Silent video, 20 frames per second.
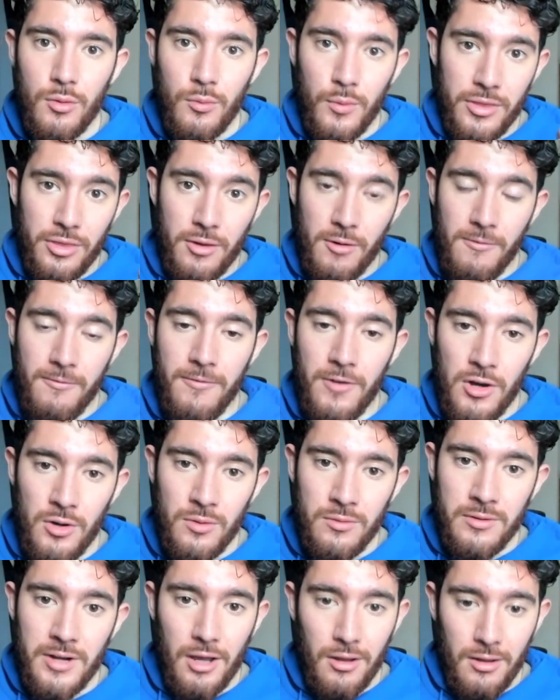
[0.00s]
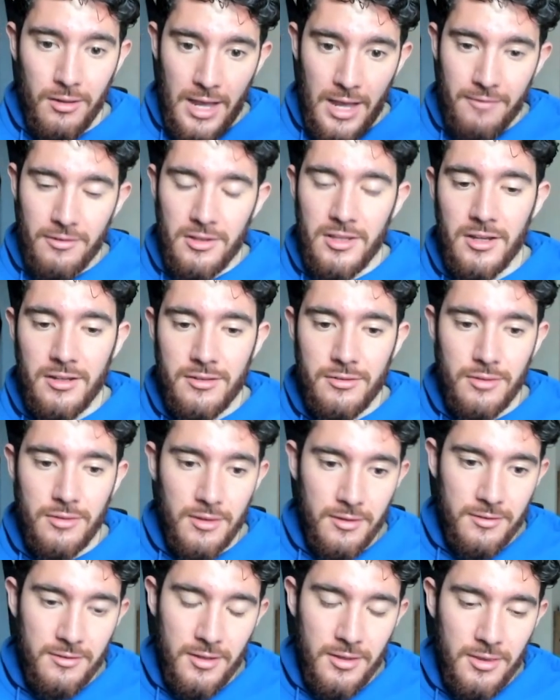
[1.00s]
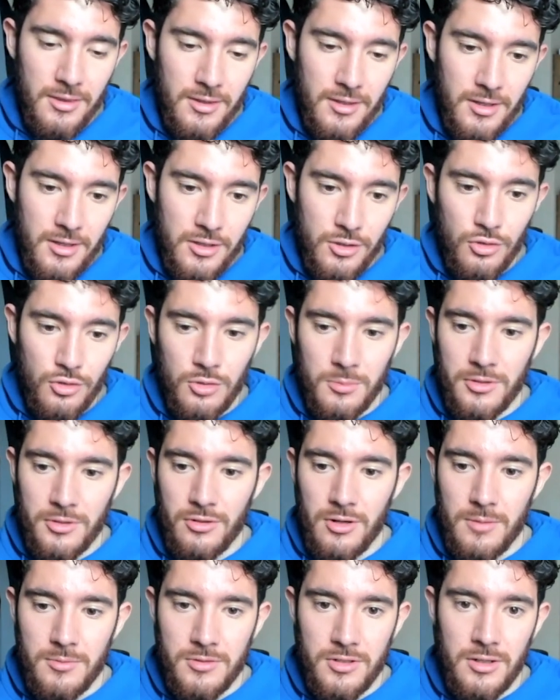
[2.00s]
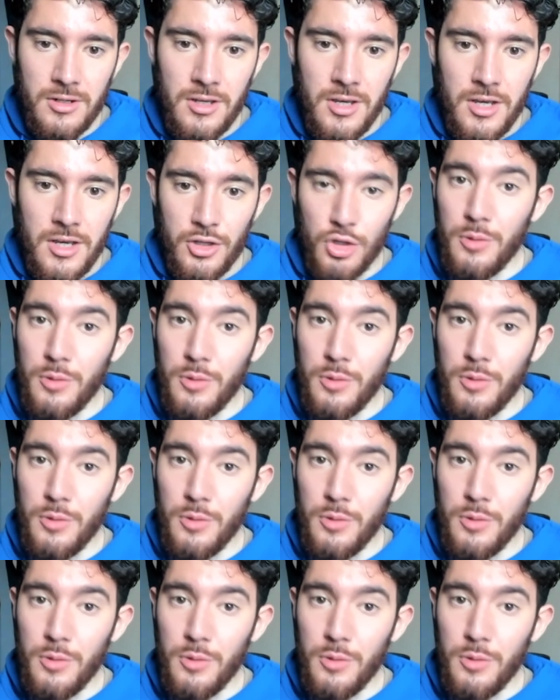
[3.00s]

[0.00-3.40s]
with your phone, I'll have a link to this in the uh, YouTube description.